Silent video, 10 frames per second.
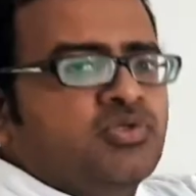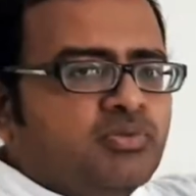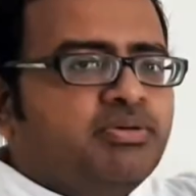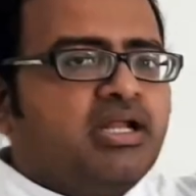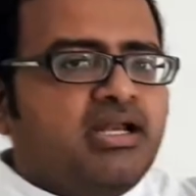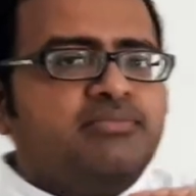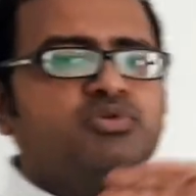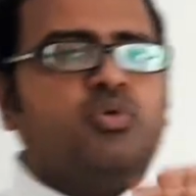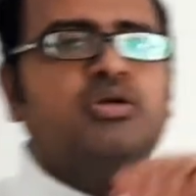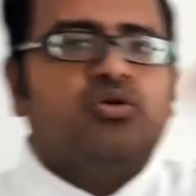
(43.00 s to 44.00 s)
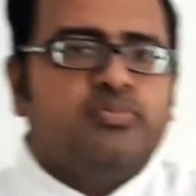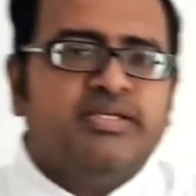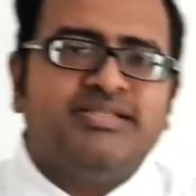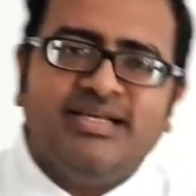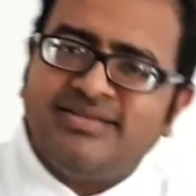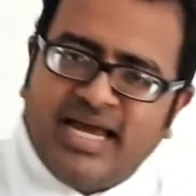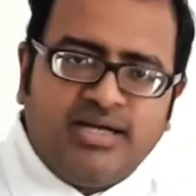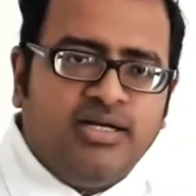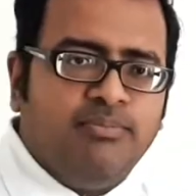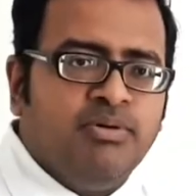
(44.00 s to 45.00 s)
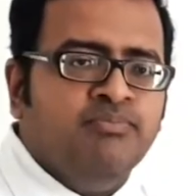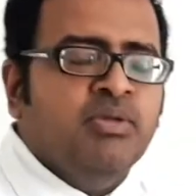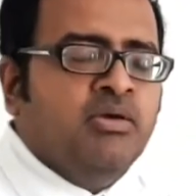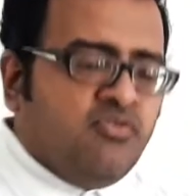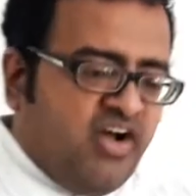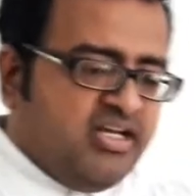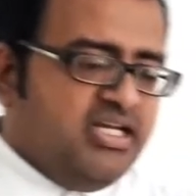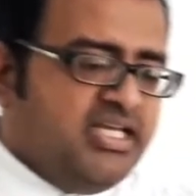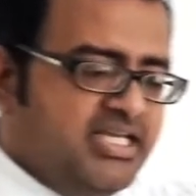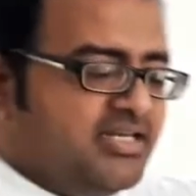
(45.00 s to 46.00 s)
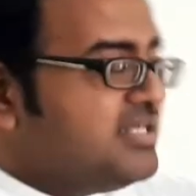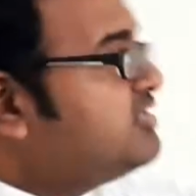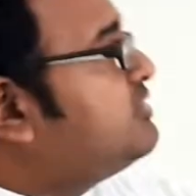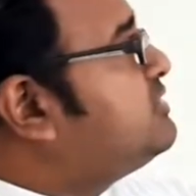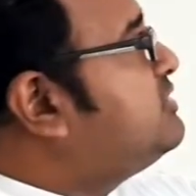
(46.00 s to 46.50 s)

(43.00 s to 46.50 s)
So per annum 200 rupees gets added up. Finally, he reaches